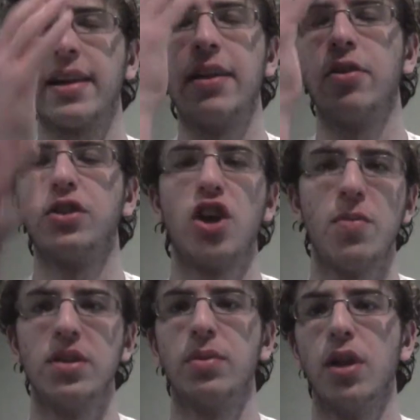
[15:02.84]
Kendall,
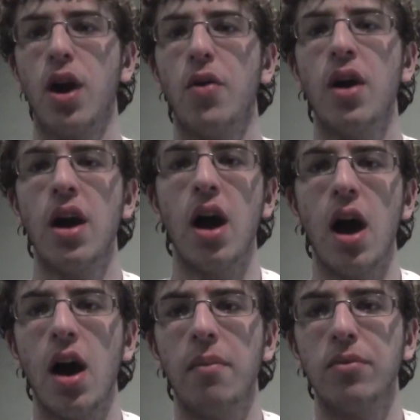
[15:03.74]
Shelby's below.
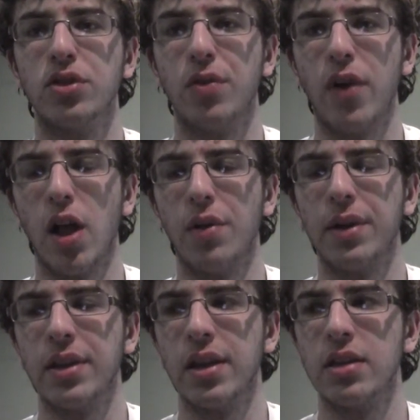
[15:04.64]
Um, so
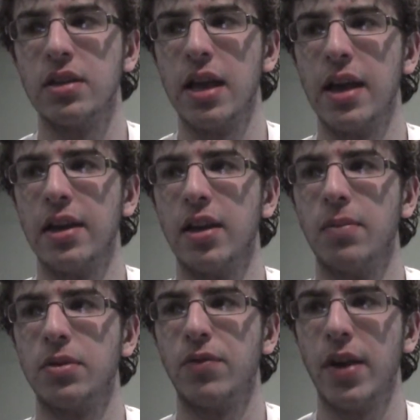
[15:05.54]
following this, they end
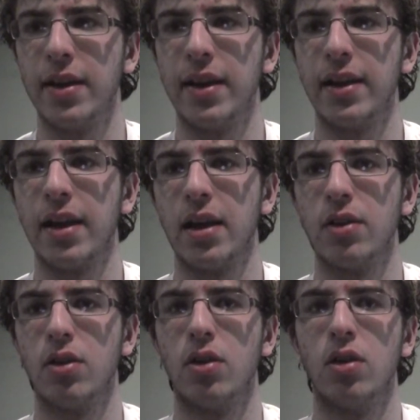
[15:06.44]
up defending
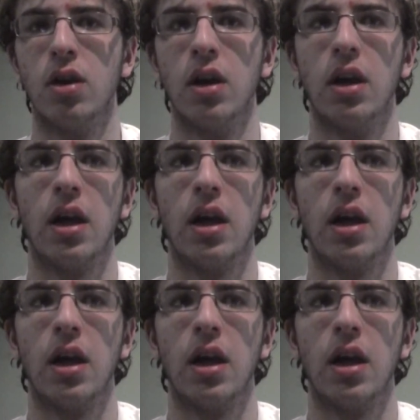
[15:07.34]
Kendall,